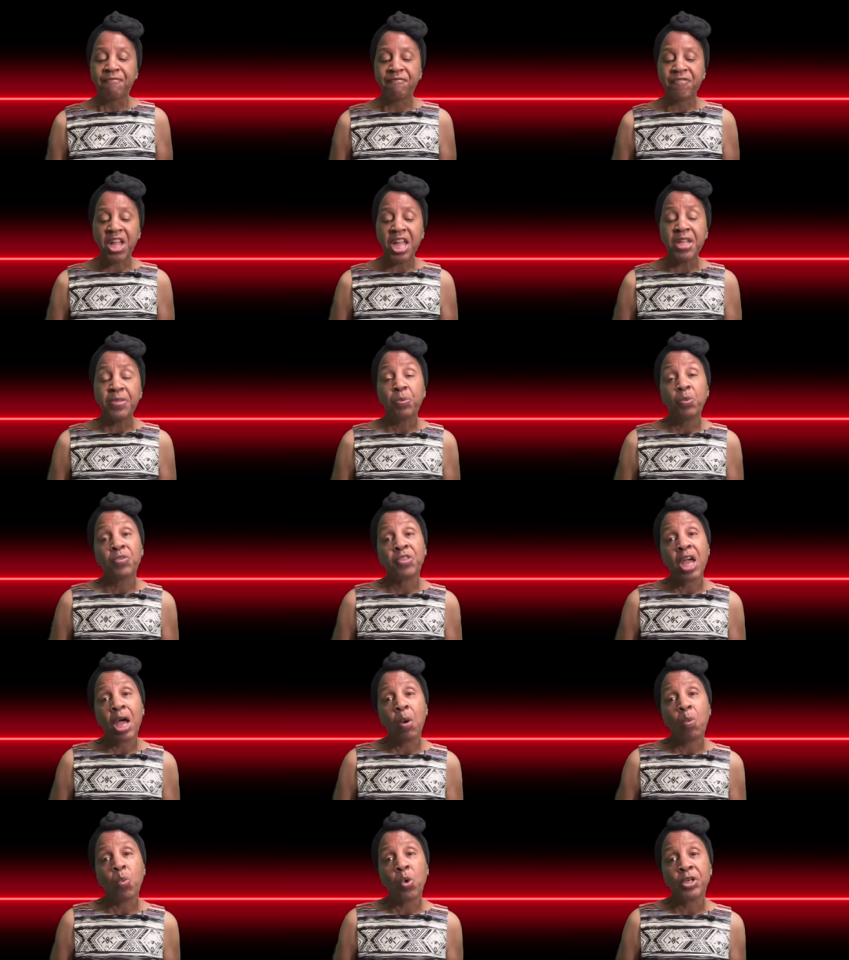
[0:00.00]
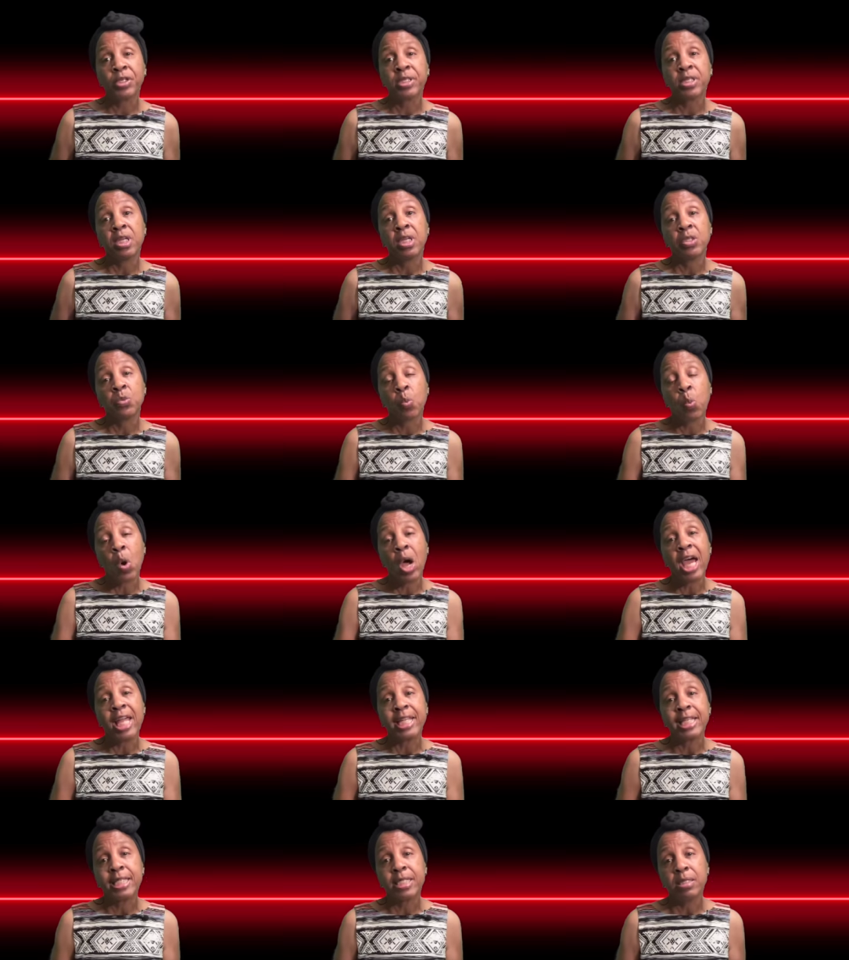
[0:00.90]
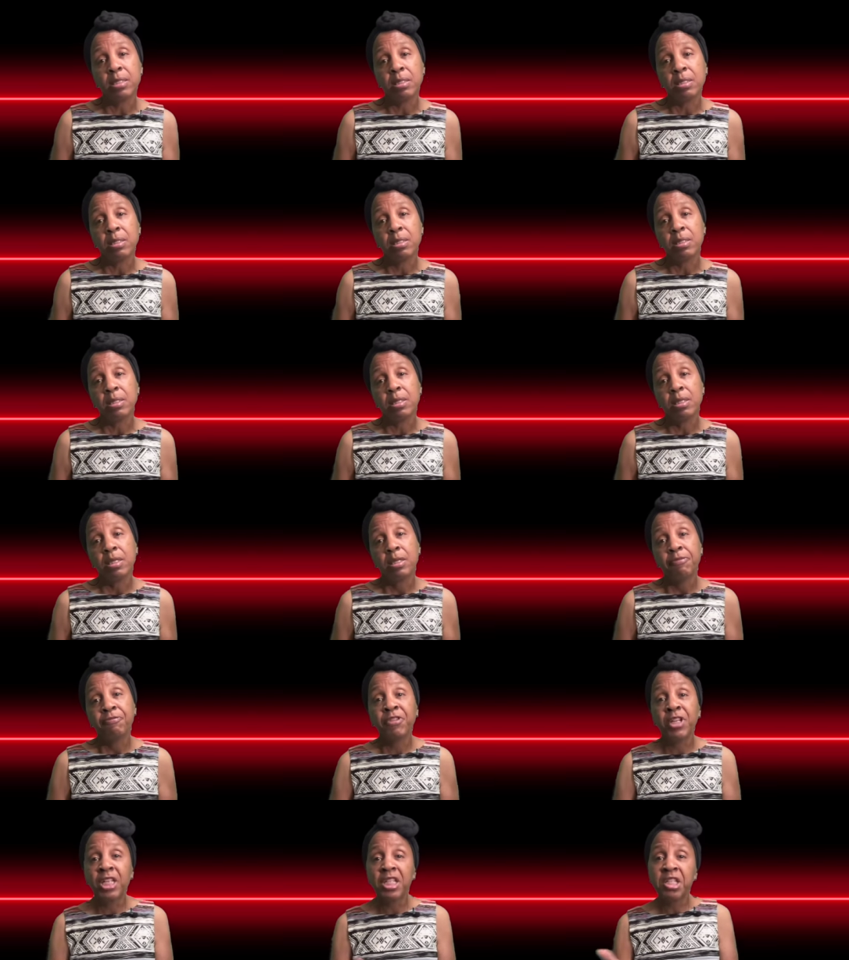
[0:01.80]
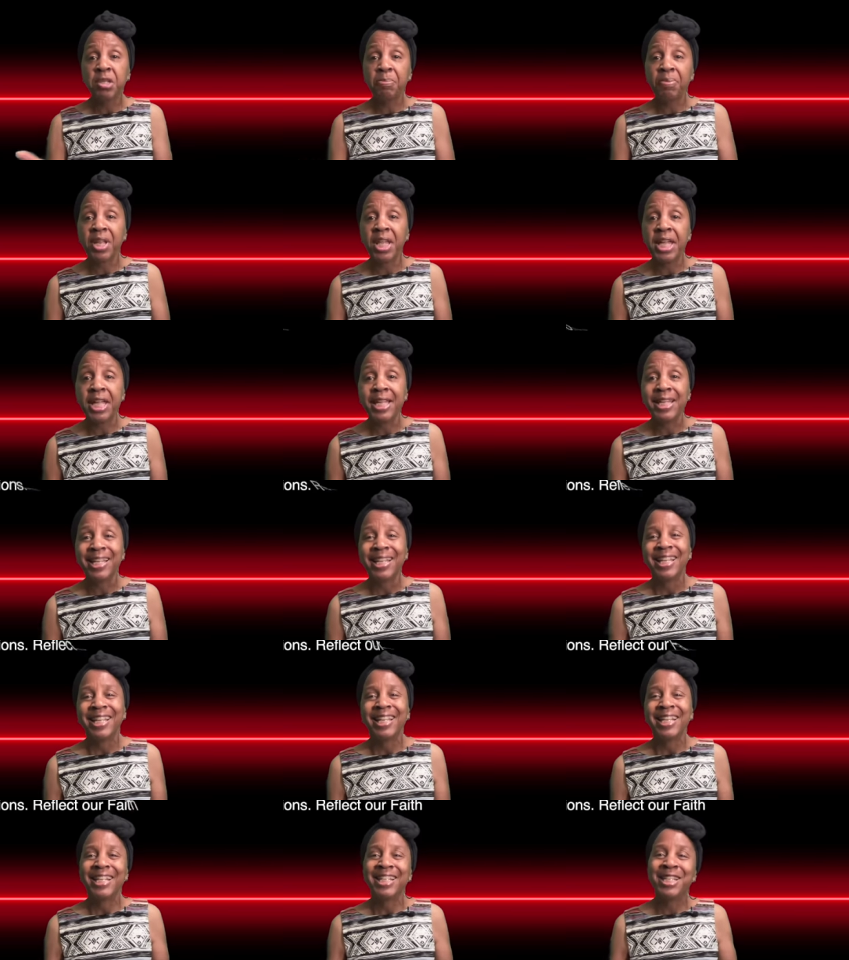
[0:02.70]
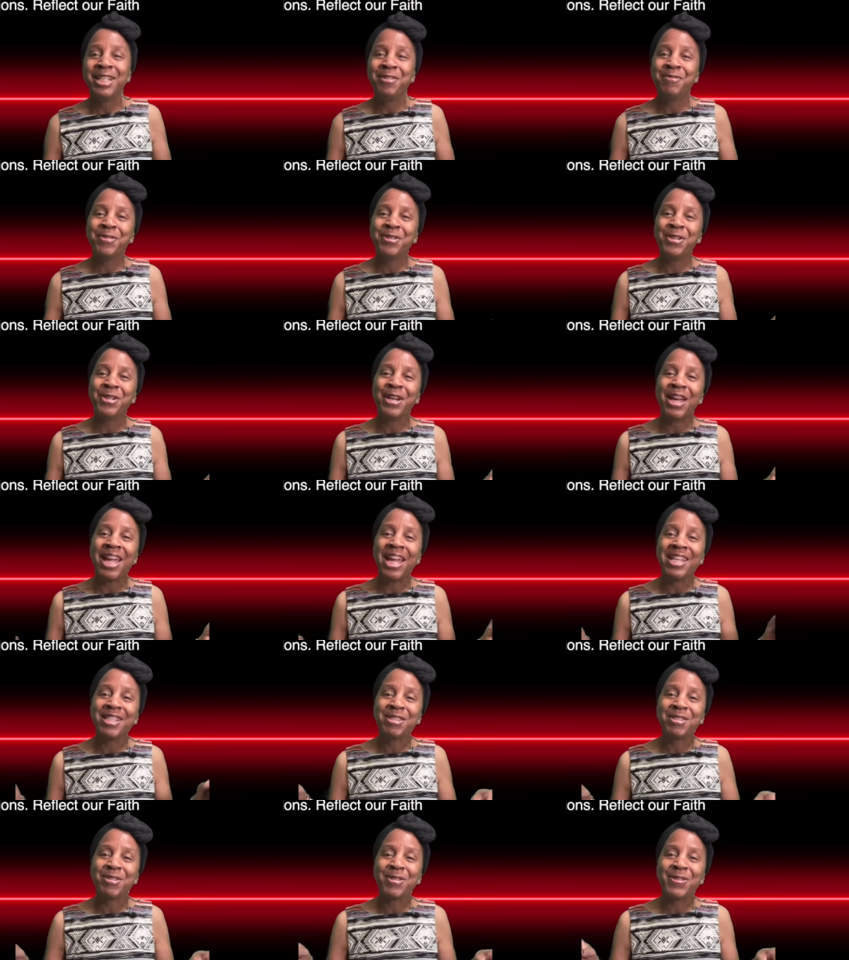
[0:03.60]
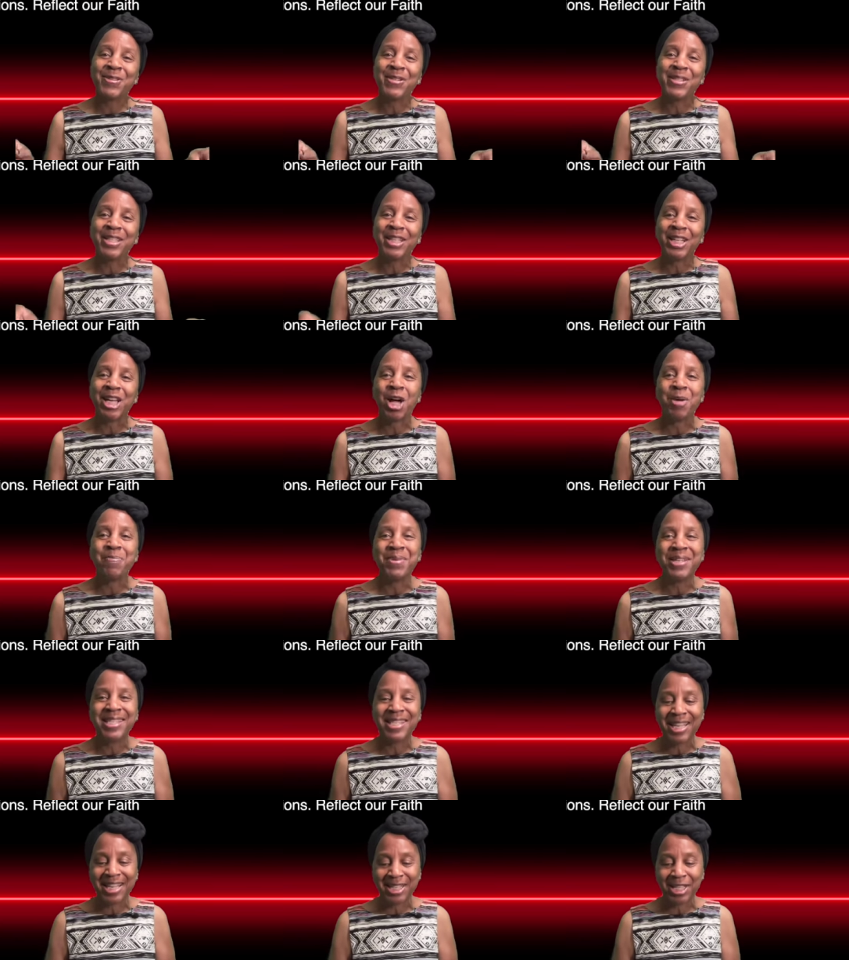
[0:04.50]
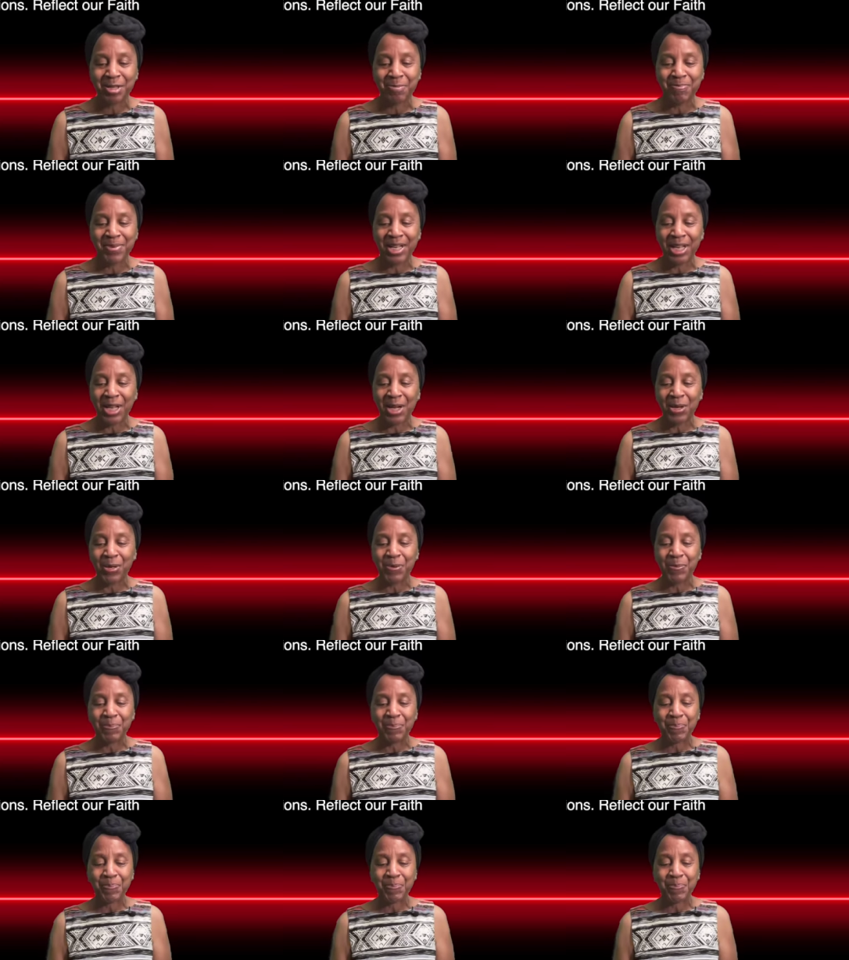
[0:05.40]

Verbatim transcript: Faith without works is what? Fill in the blank. Leave your answer in the comment section below.